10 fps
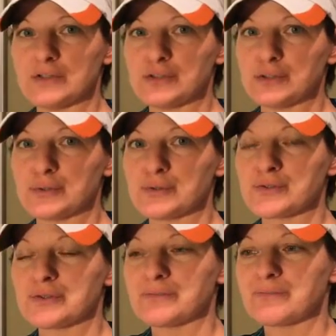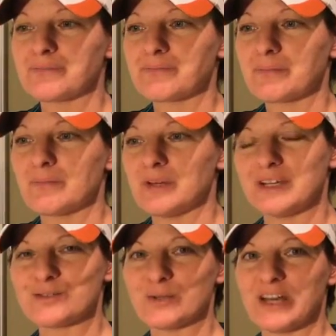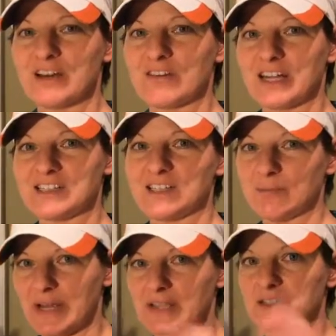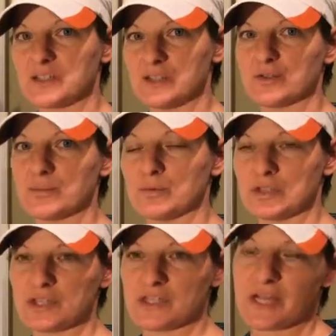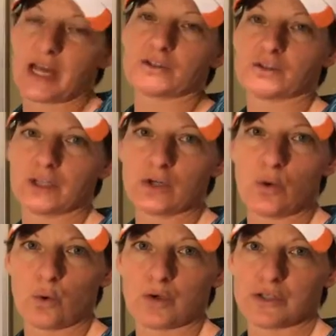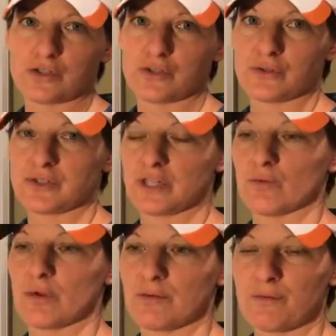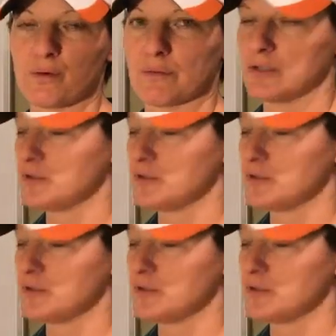issues because we have IT band syndrome, which is actually core issues and run form